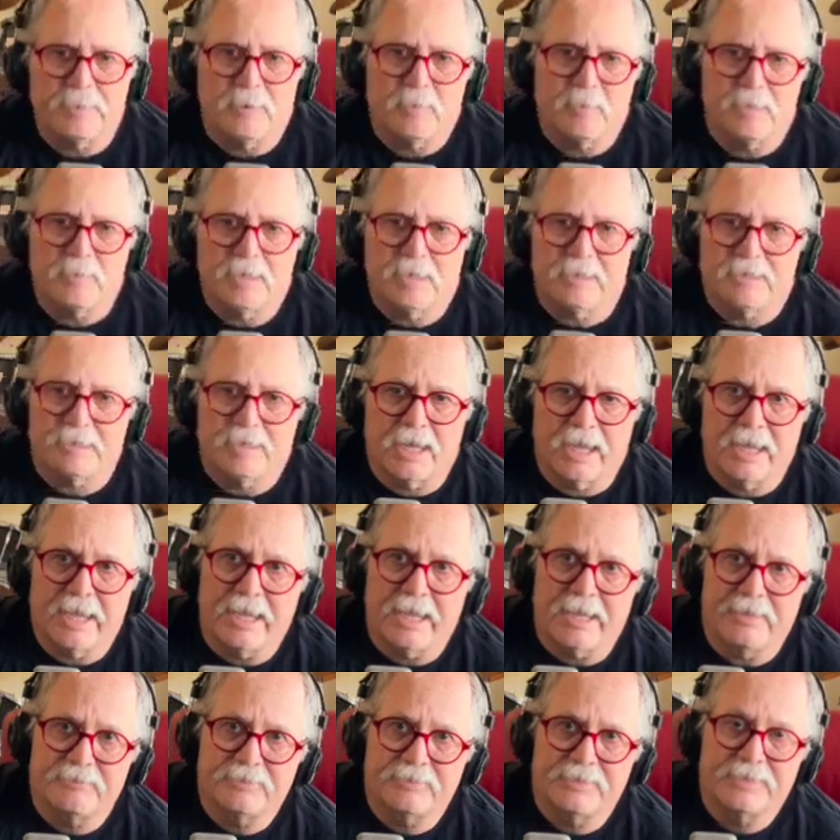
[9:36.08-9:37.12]
what I
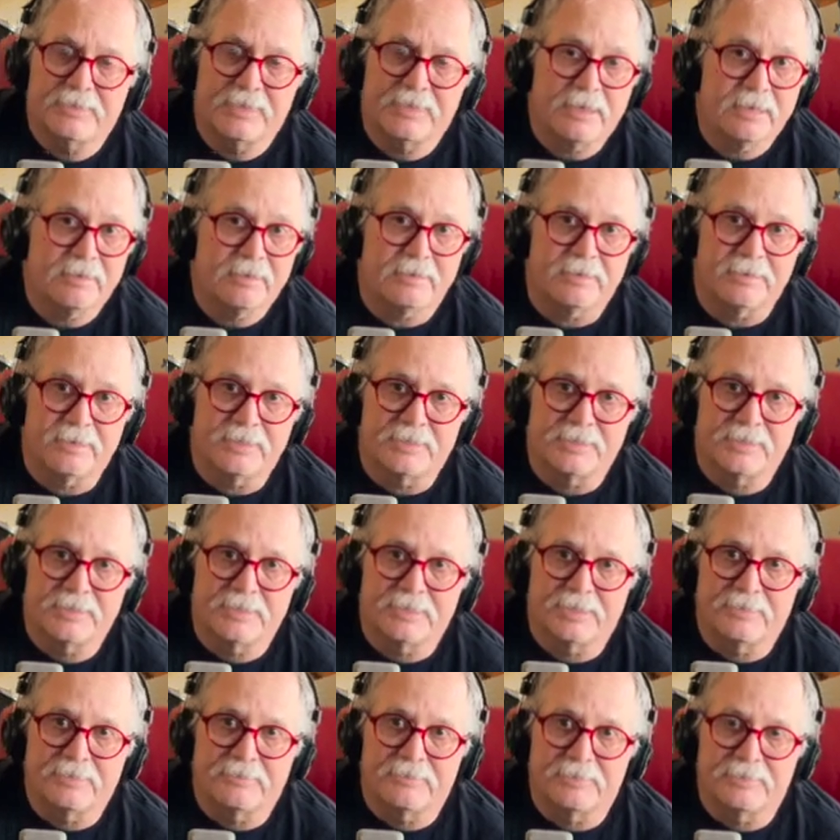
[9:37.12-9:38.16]
have to say on this
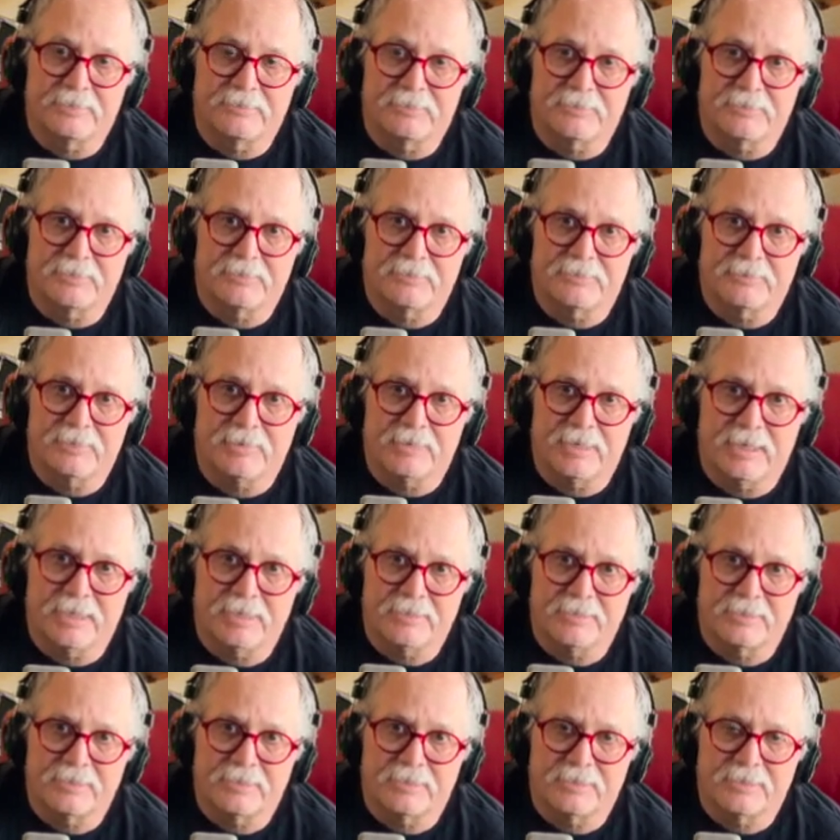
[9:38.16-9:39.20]
for the first few
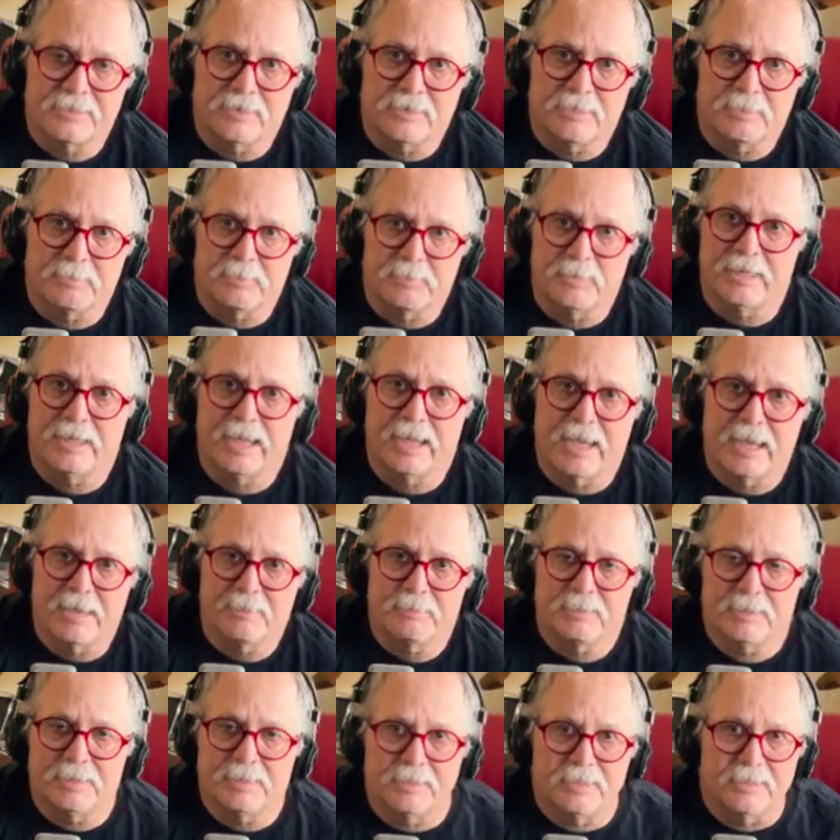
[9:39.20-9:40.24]
days of the guitar. I'm really
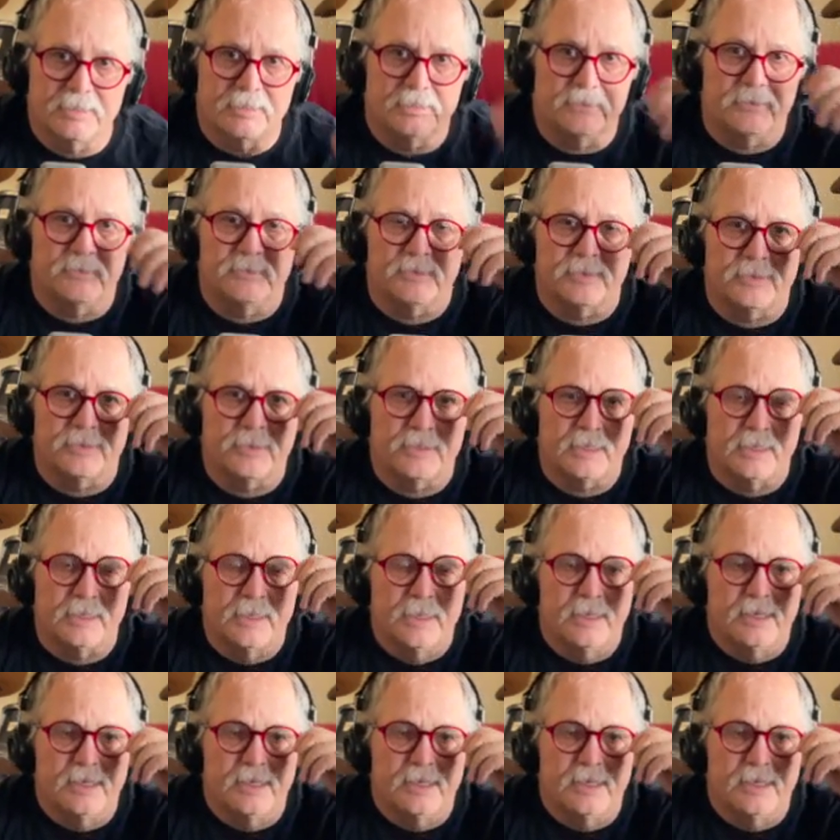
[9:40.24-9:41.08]
happy with it.